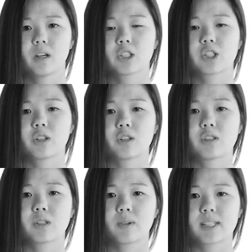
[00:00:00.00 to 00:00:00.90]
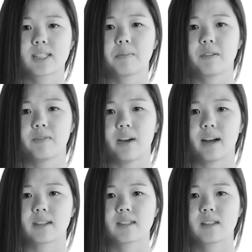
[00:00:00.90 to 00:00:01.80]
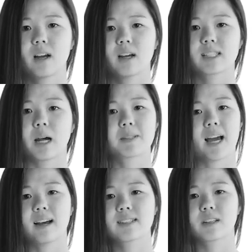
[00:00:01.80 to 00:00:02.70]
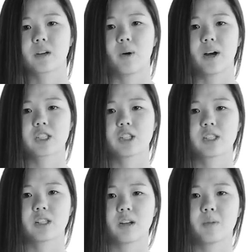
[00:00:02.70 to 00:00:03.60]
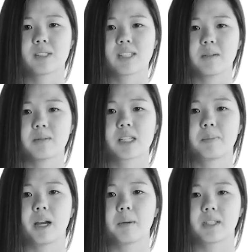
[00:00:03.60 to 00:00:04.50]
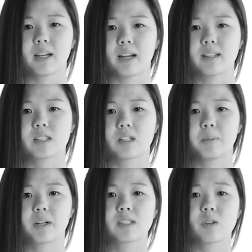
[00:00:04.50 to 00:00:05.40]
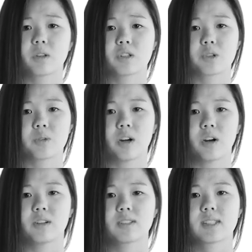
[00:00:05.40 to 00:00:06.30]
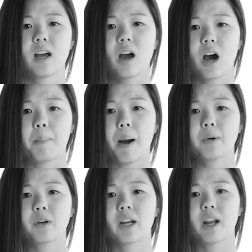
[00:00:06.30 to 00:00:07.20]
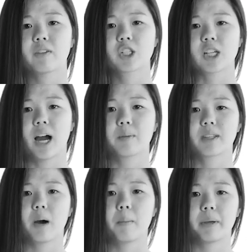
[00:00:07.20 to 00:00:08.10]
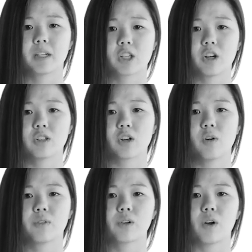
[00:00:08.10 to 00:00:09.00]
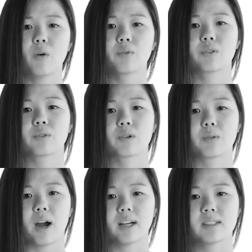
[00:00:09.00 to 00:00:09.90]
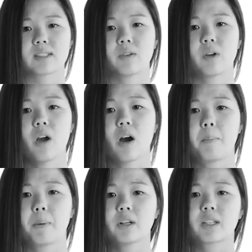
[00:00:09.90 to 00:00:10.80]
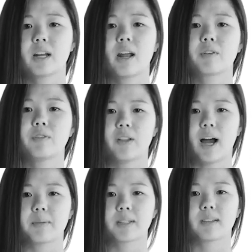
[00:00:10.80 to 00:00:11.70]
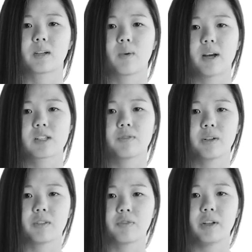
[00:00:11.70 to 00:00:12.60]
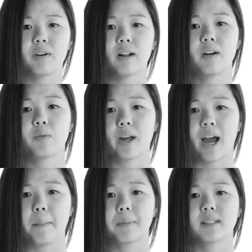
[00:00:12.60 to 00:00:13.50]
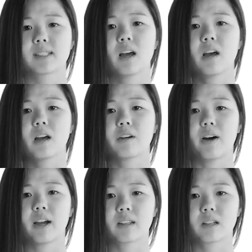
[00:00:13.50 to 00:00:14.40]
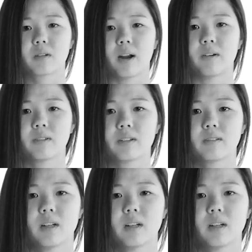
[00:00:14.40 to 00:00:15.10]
She learns to accept the facts, stops asking the questions that no one seems to be able to answer, because though the truth hurts, a pebble can never shine without being turned over and over through the grindstone. A bird can never fly without the question-filled freefall of what happens if I hit the ground.